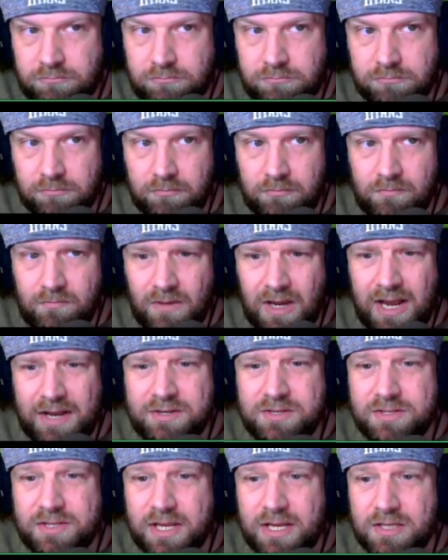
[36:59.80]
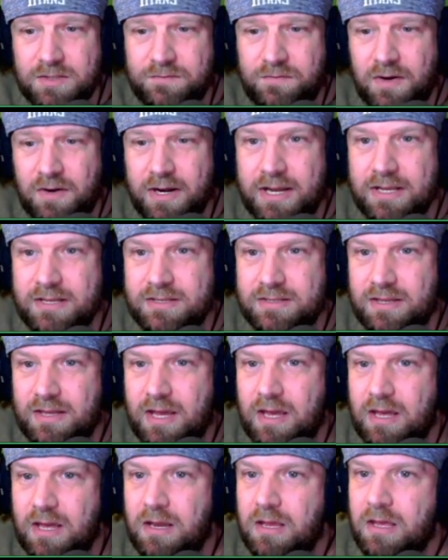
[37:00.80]
So whoever I just think it's funny is
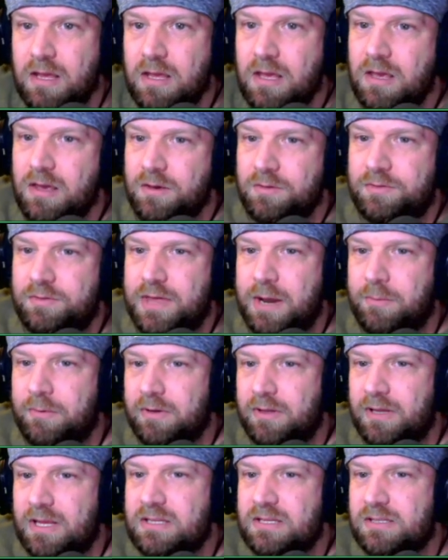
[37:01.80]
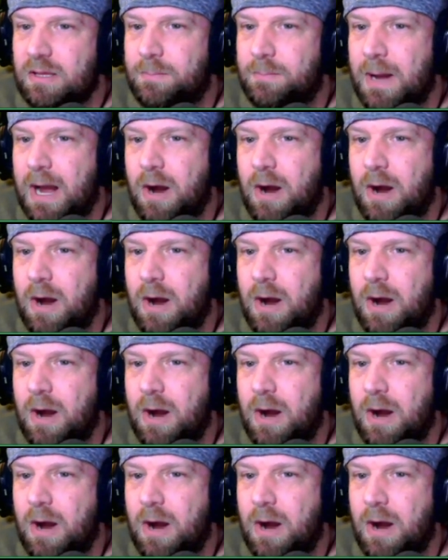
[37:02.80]
that Maddie they released the